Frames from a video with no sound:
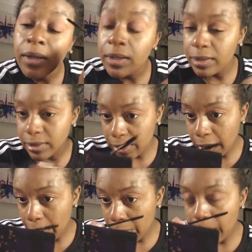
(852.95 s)
It is
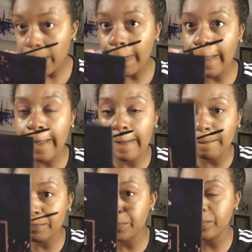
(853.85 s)
okay.
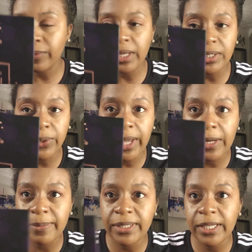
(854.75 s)
It's okay
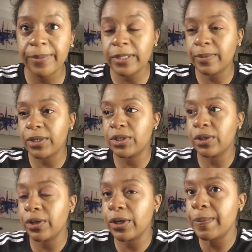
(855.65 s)
to mess up,
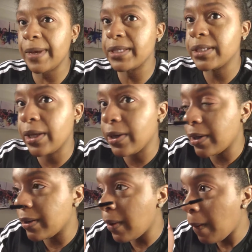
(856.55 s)
especially on your
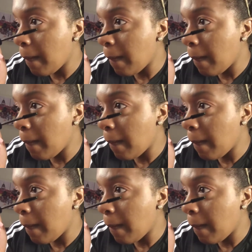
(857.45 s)
mascara,